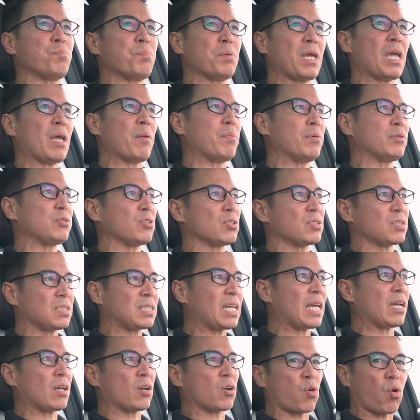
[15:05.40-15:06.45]
be able to
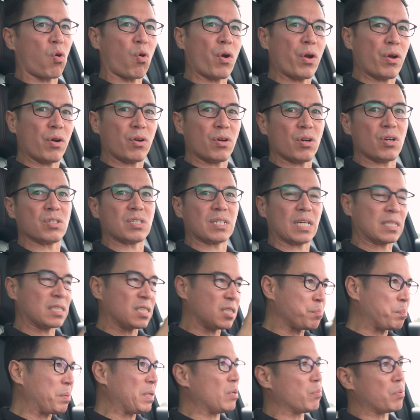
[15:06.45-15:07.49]
take corners at
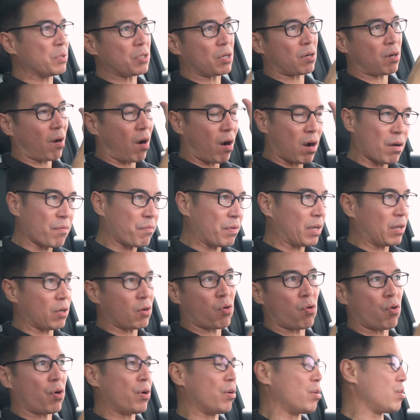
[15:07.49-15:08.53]
speed when you're carving
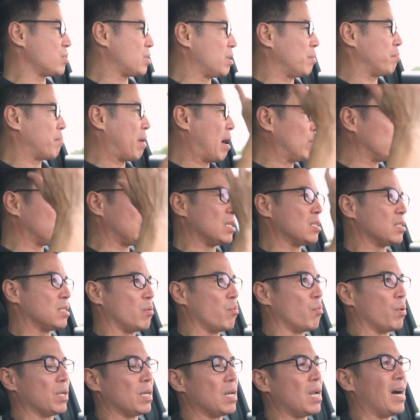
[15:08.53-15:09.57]
corners and mountains and
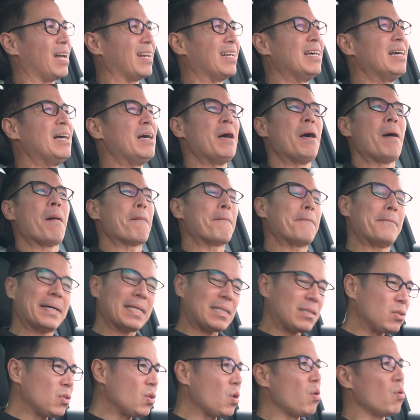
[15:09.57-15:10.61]
whatnot.
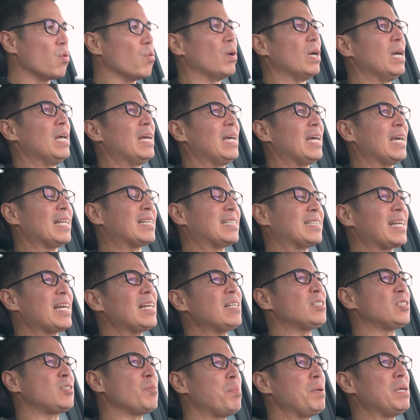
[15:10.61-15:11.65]
But no, it
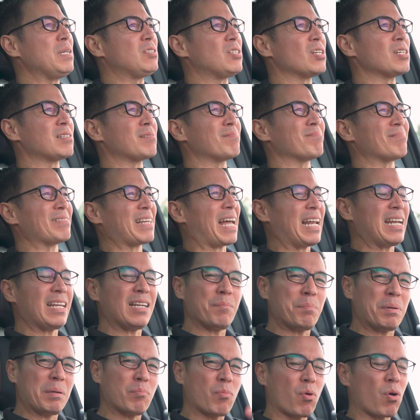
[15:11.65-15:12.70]
tends to be just a little
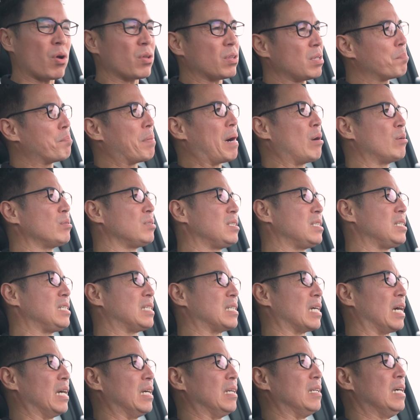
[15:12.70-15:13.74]
bit more on the bouncy
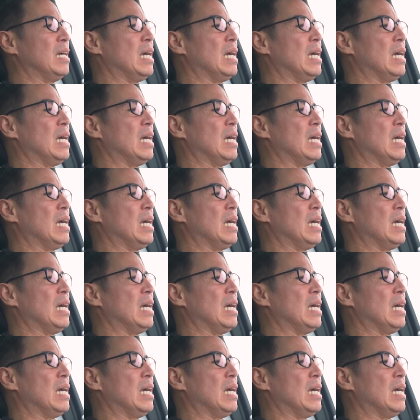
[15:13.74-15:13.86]
side.